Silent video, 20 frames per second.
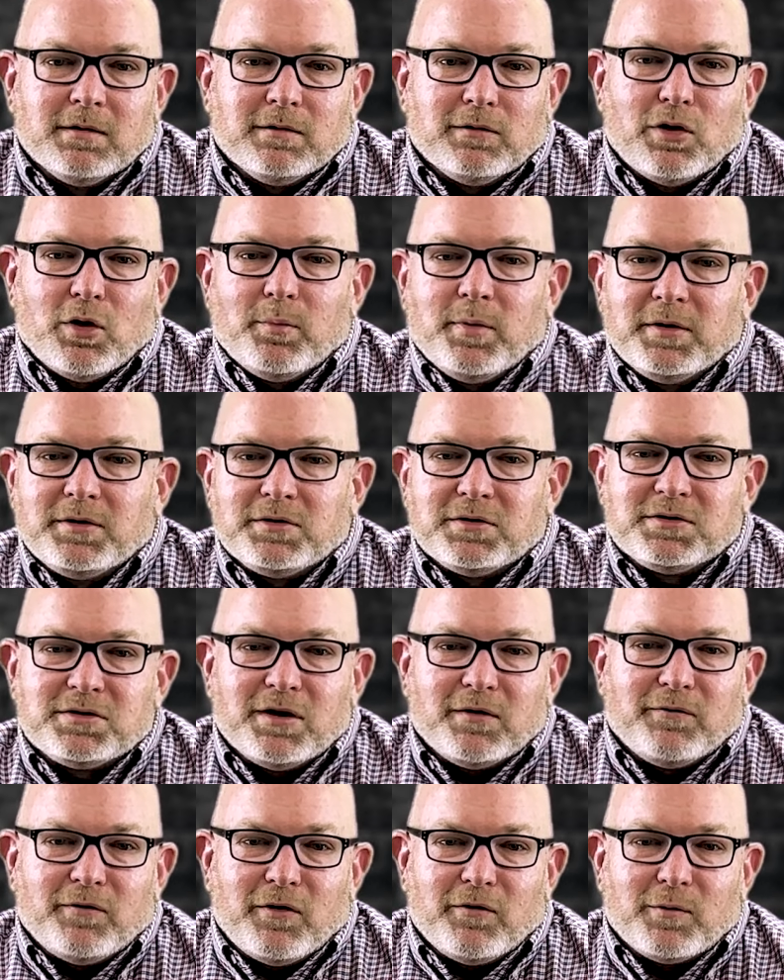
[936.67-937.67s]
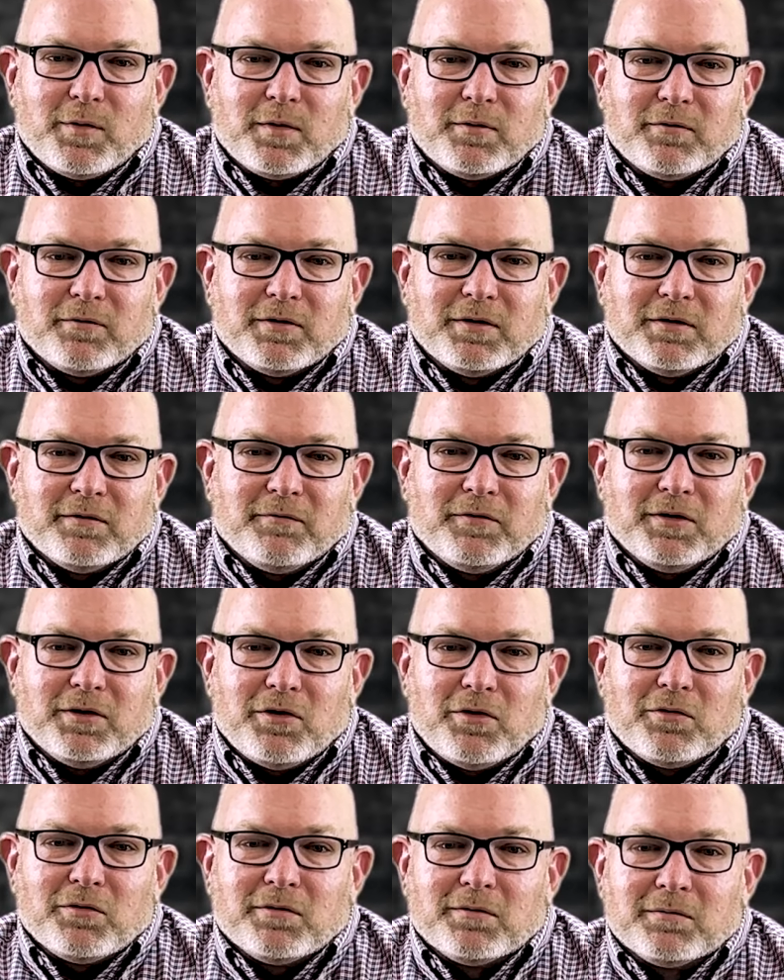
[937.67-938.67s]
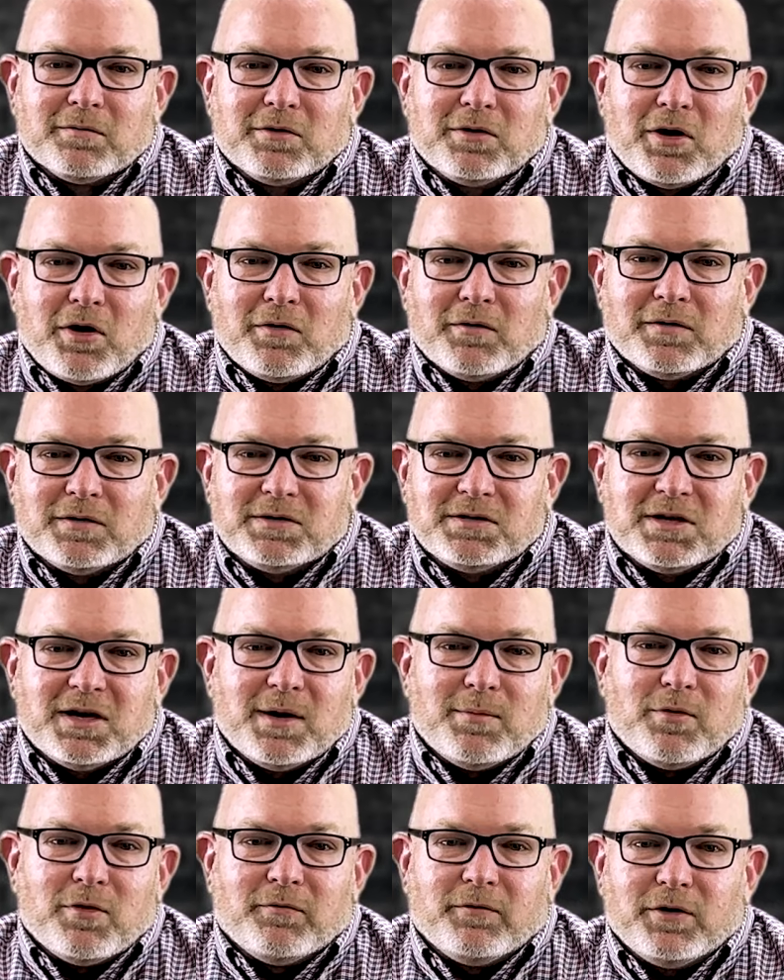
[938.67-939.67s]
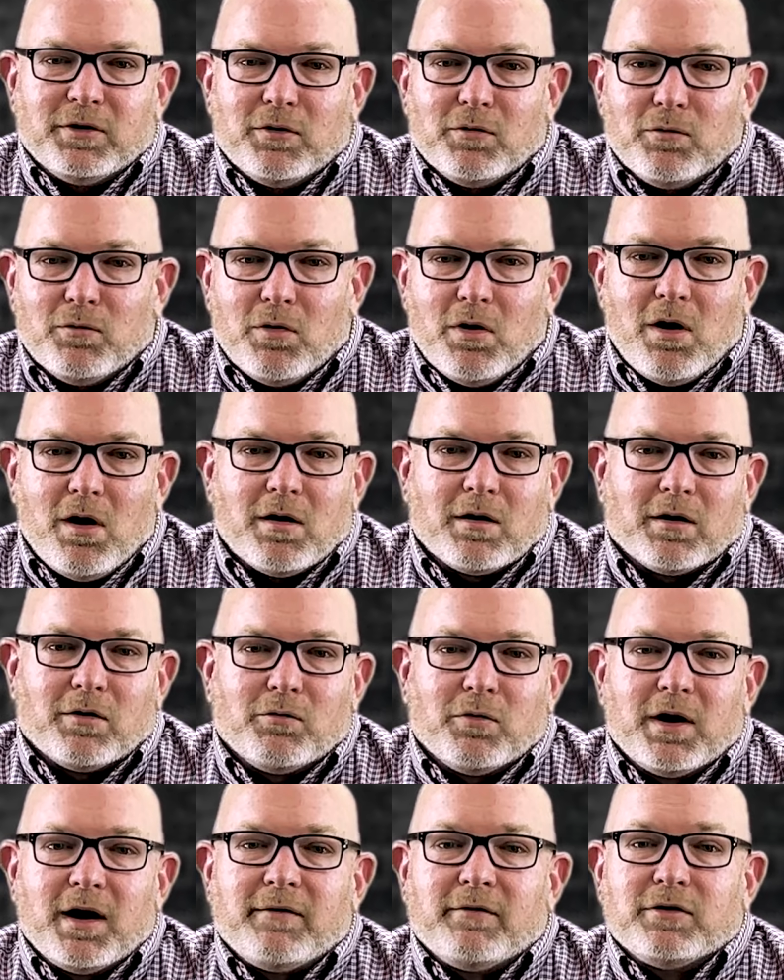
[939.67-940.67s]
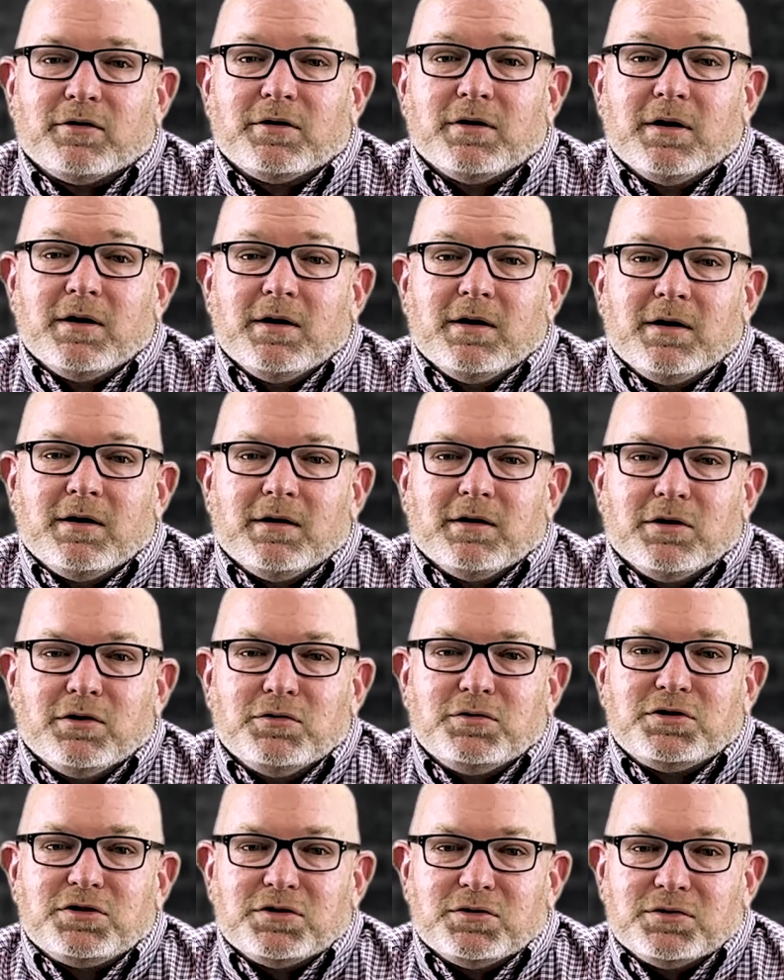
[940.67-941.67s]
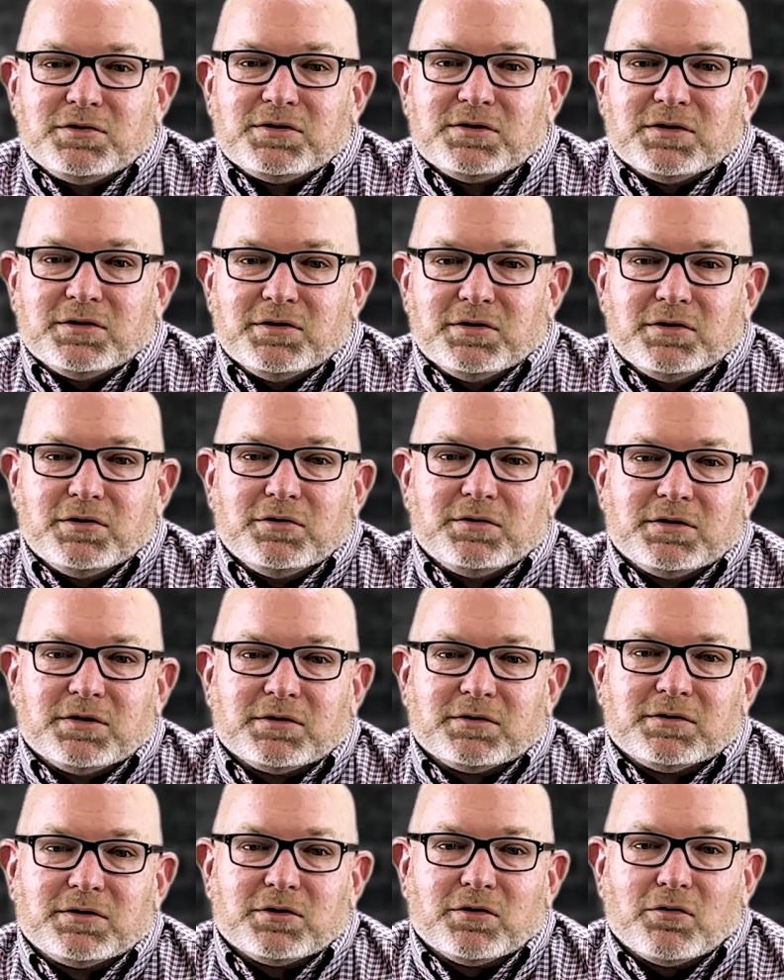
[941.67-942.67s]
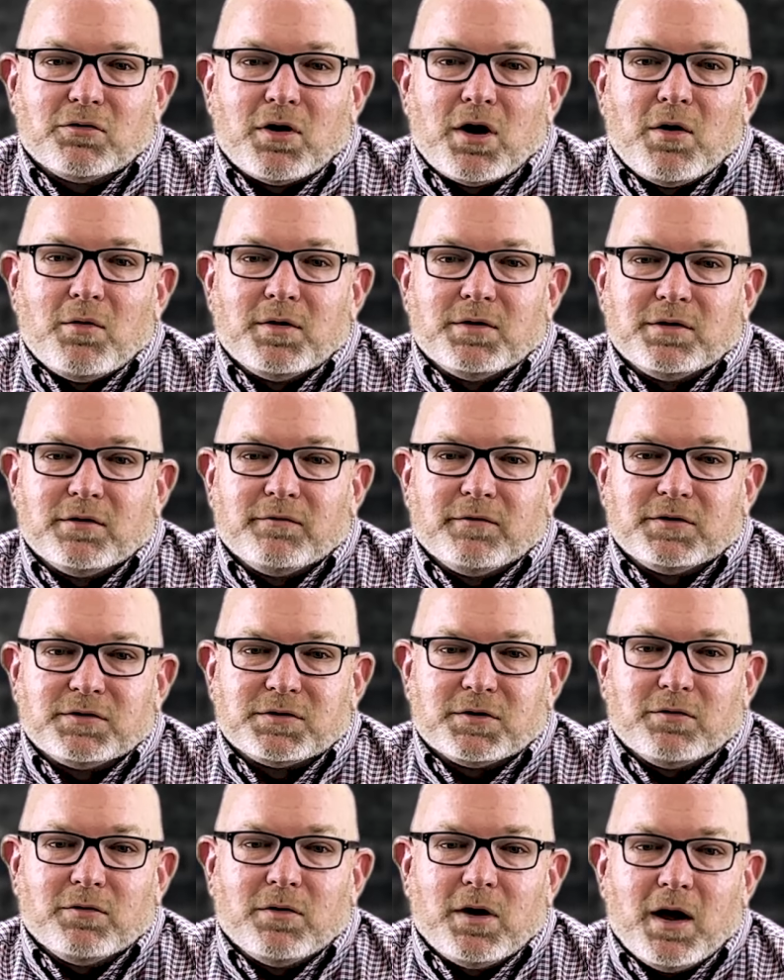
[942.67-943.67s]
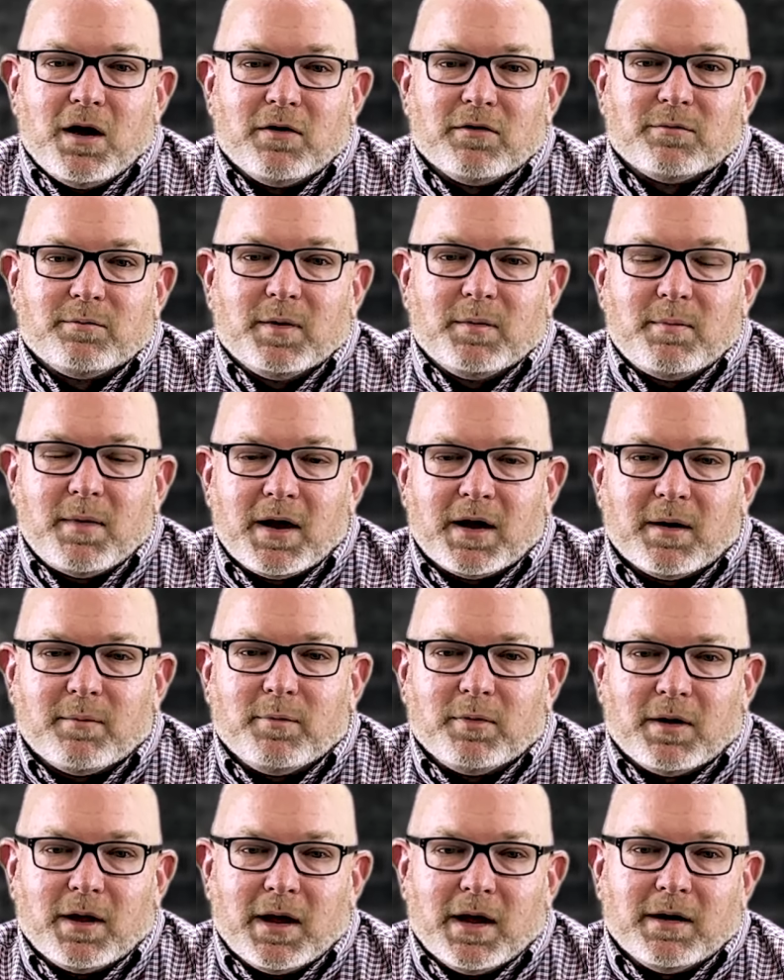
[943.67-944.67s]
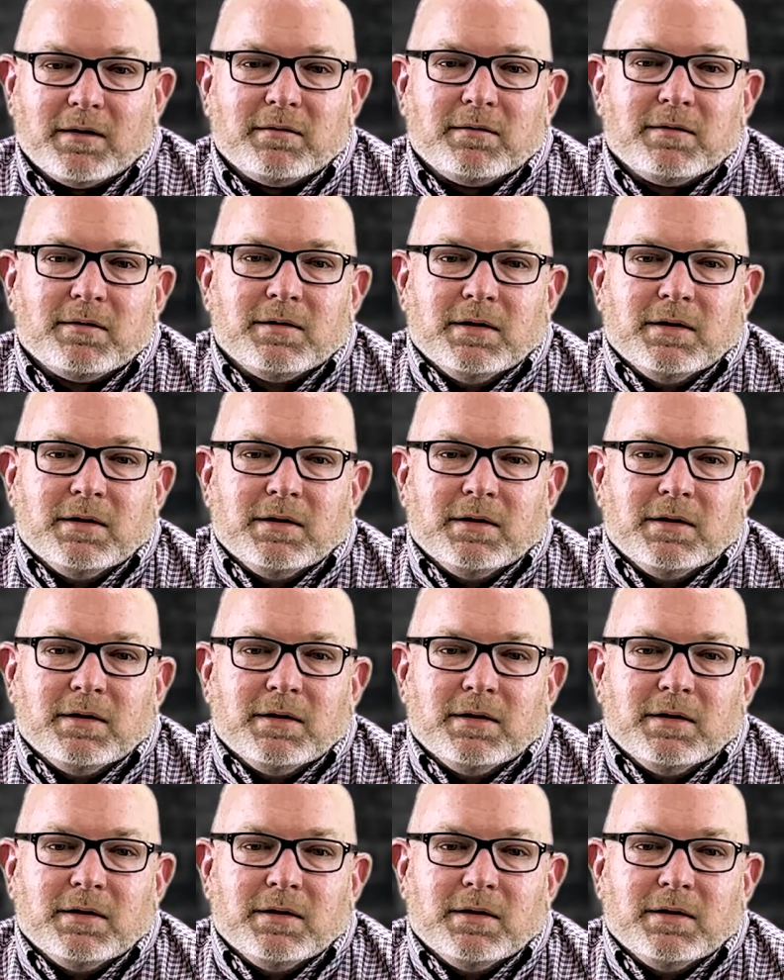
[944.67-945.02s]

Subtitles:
Don't beat yourself over it if you don't go to the gym or if you don't walk or whatever you choose to do to grow in your physical health. But make a plan.